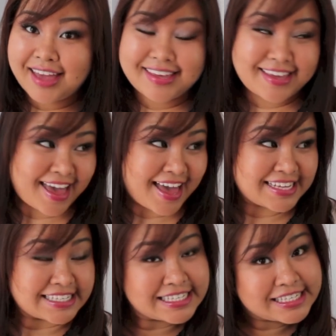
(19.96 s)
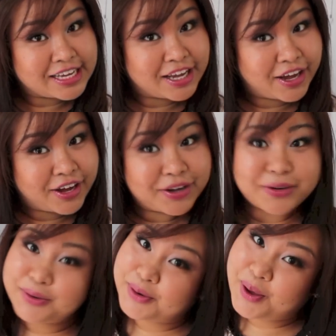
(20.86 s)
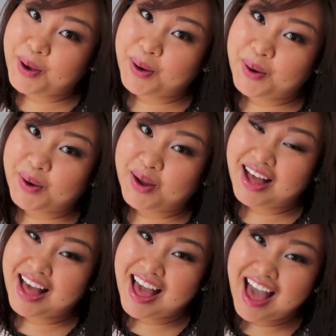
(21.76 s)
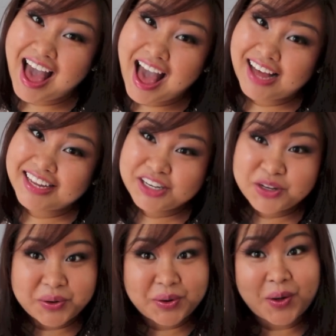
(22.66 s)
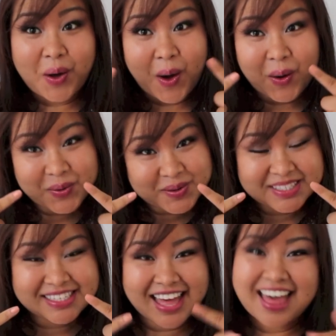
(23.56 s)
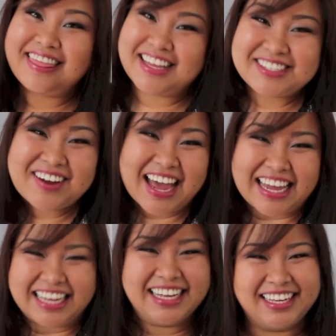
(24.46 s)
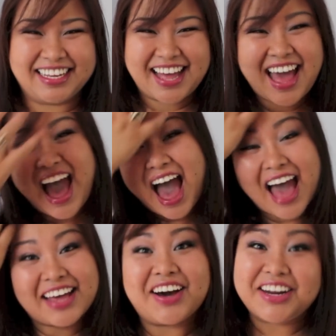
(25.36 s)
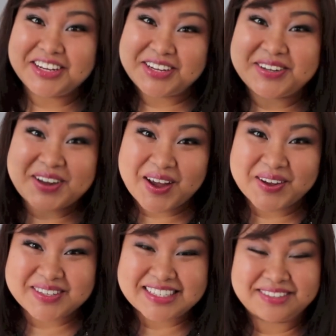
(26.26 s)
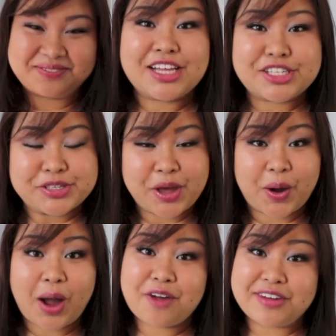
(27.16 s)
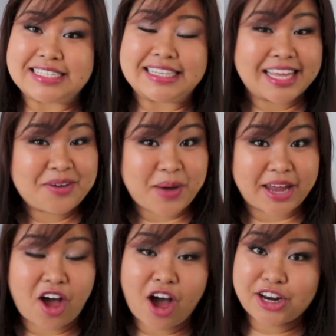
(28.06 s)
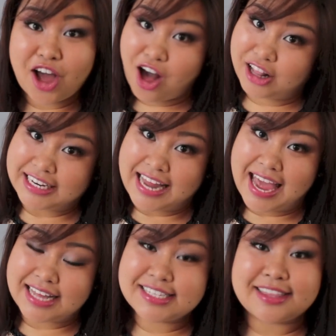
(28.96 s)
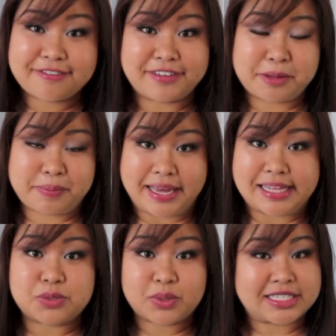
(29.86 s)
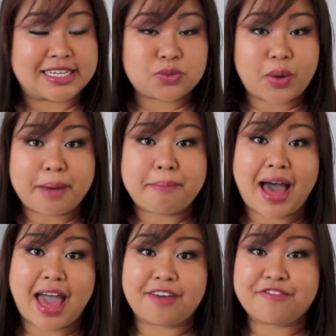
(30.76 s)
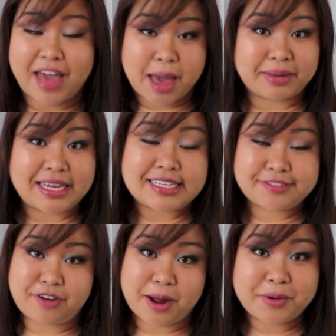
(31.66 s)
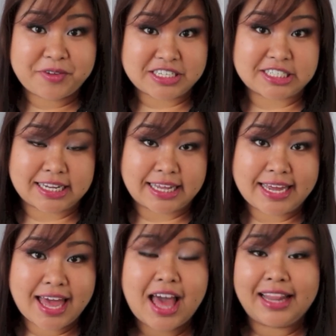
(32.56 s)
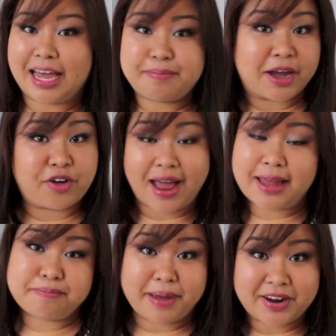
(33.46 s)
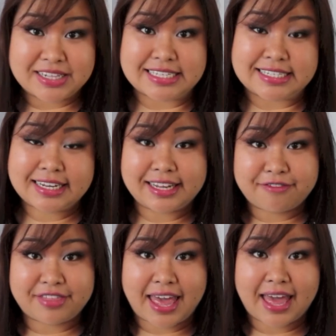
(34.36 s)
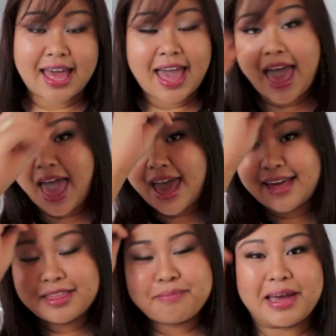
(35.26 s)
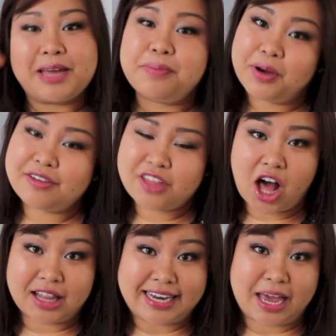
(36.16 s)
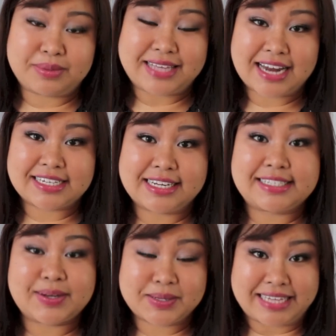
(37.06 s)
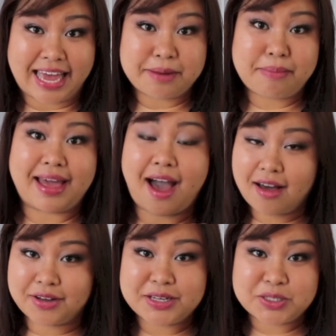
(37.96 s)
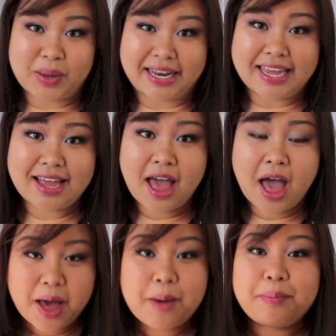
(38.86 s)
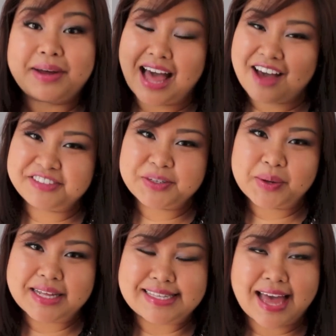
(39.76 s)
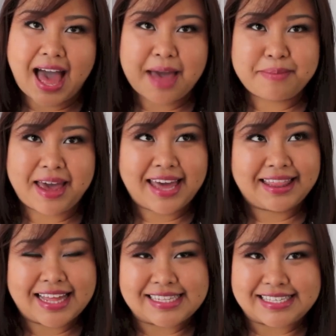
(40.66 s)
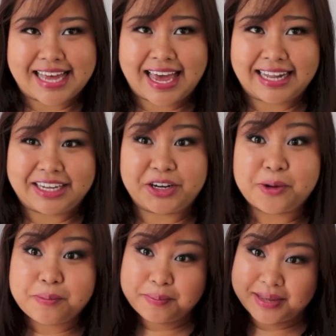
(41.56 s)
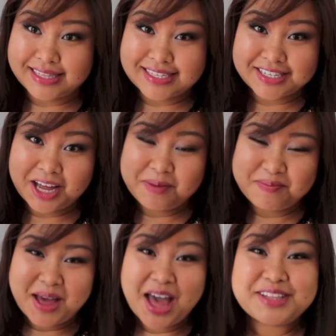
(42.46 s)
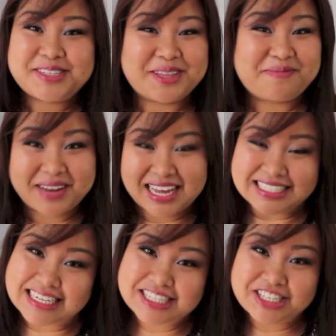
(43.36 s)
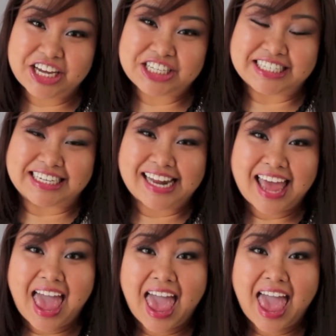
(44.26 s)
Yes. No. Nose. That's right. I got a new nose. So I recently went on holiday to the Philippines, which is where my family is from originally. Like, my grandparents still live there. And the main point of the holiday was actually to attend my uncle's wedding. But afterwards, I made, let's say, a little pit stop to the plastic surgeon.